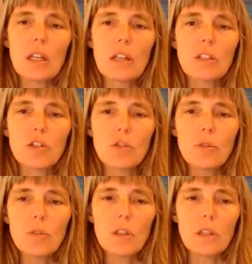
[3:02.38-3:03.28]
The
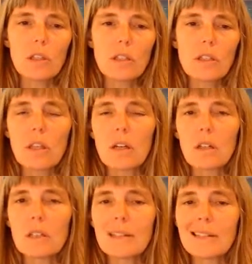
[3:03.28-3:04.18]
truth is, there
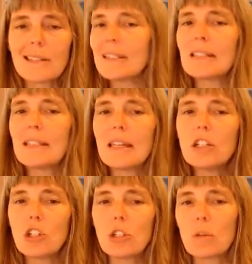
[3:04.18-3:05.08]
is
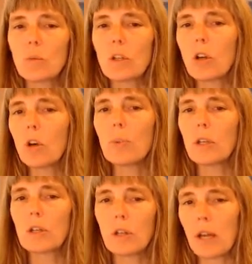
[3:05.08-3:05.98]
sensation when
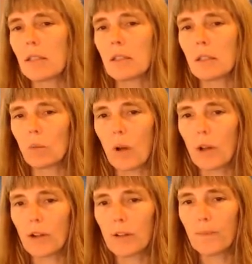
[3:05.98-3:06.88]
opening your eyes in the
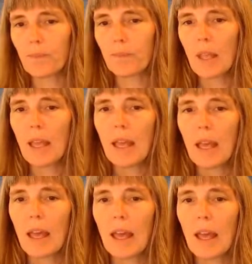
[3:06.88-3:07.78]
water,
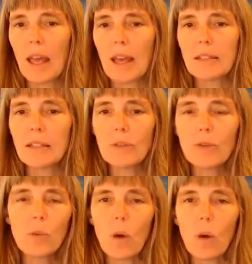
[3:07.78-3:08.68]
and
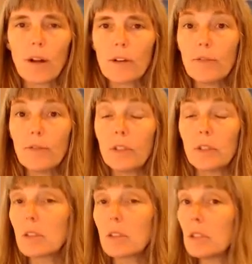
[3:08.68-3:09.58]
different water
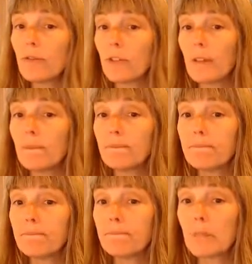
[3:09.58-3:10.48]
feels different
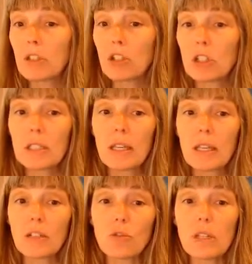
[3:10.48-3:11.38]
just
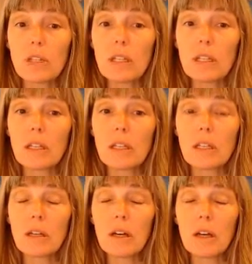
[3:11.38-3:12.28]
like
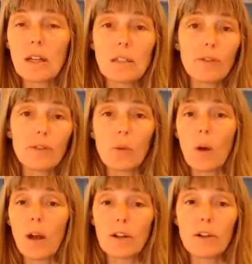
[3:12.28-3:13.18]
drinking uh, different
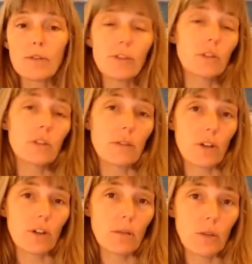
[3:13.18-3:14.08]
water feels
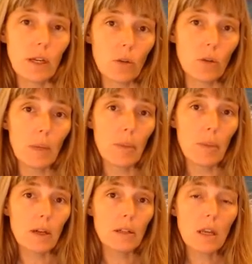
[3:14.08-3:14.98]
different. When I go to my
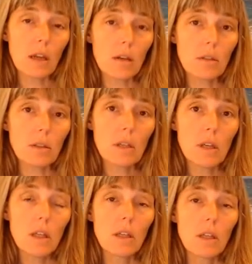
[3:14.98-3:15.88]
parents' house,
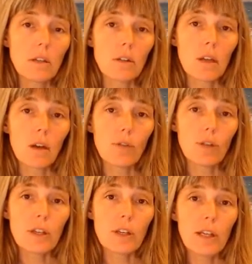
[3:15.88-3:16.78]
in Southern
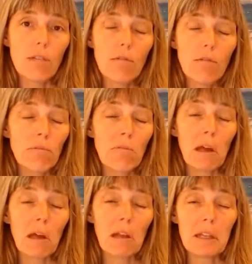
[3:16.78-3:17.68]
California.
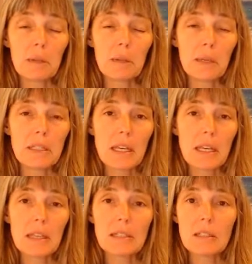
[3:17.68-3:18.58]
I don't like the way it
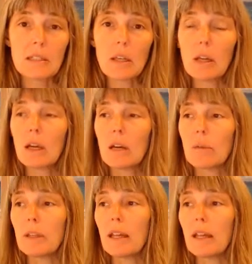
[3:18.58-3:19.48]
tastes.
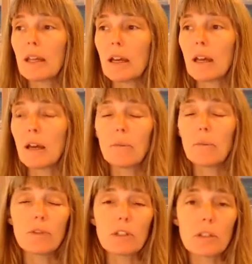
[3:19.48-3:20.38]
When they come
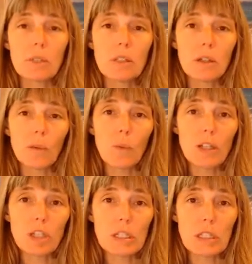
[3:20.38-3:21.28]
and visit me here in
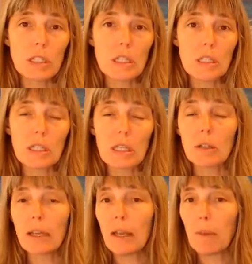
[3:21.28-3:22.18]
Washington, they don't
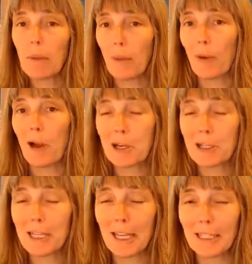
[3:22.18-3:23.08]
like how my water
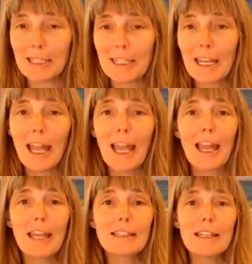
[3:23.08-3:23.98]
tastes.
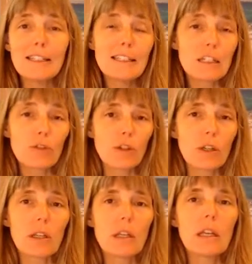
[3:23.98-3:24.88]
It tastes
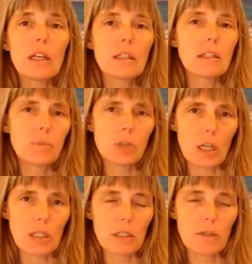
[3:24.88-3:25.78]
different, it's
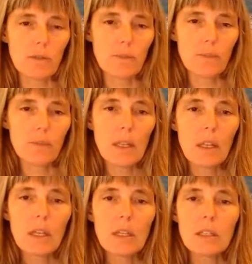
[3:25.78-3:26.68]
subjective.
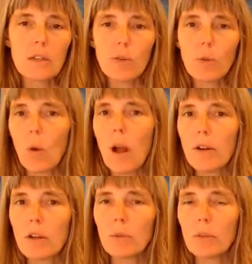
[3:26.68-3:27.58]
Different
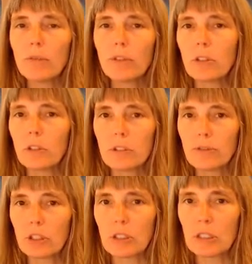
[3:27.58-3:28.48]
water will feel
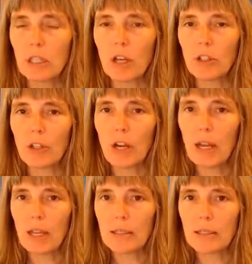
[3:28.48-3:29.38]
differently on your
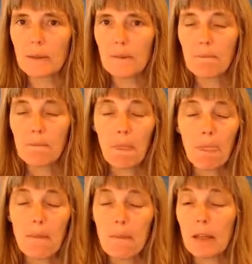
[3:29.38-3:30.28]
eyes.
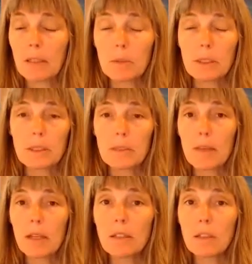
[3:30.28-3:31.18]
My husband doesn't
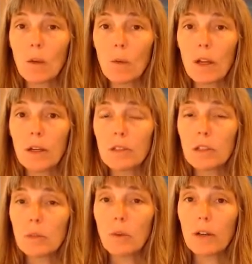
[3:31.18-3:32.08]
mind salt water,
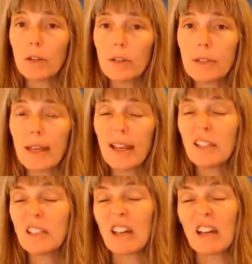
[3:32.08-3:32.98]
seawater in his
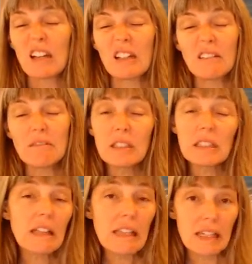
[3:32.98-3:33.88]
eyes. I don't really
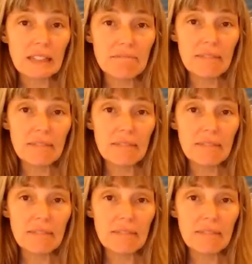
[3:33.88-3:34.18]
like it.